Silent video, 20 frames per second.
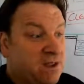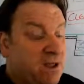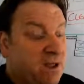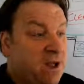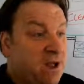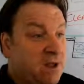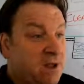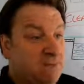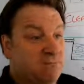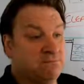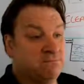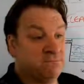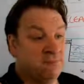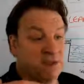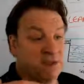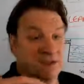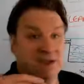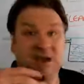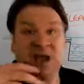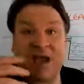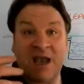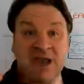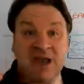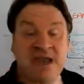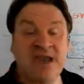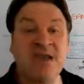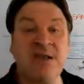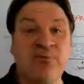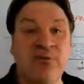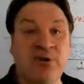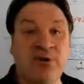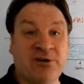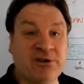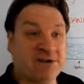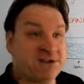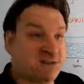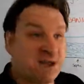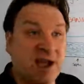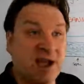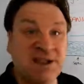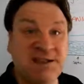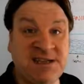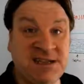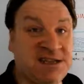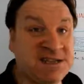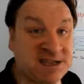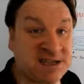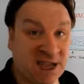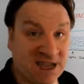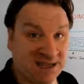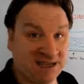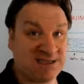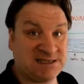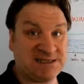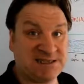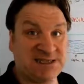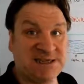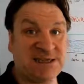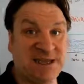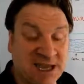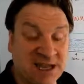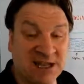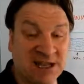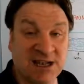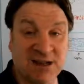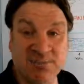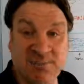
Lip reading: cleaning products that are designed to kill